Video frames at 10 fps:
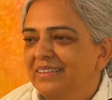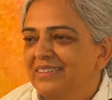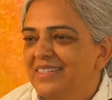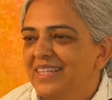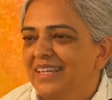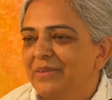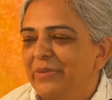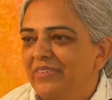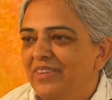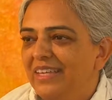Just think
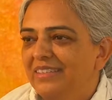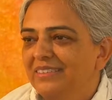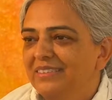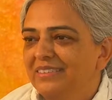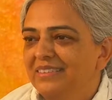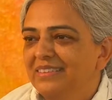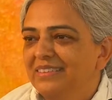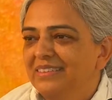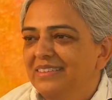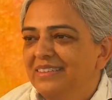about that.
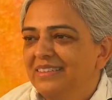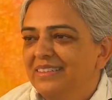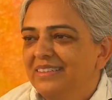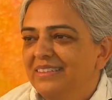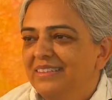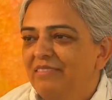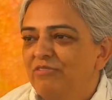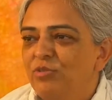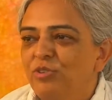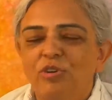
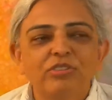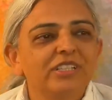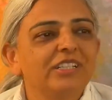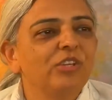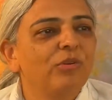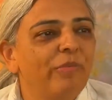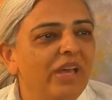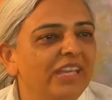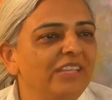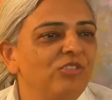If you conquer your
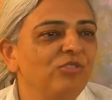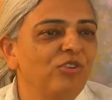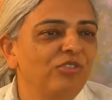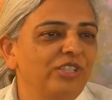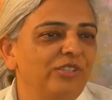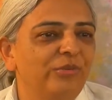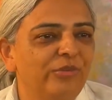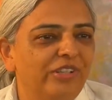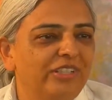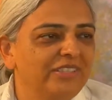mind, you conquer the
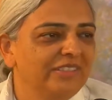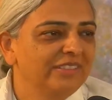world.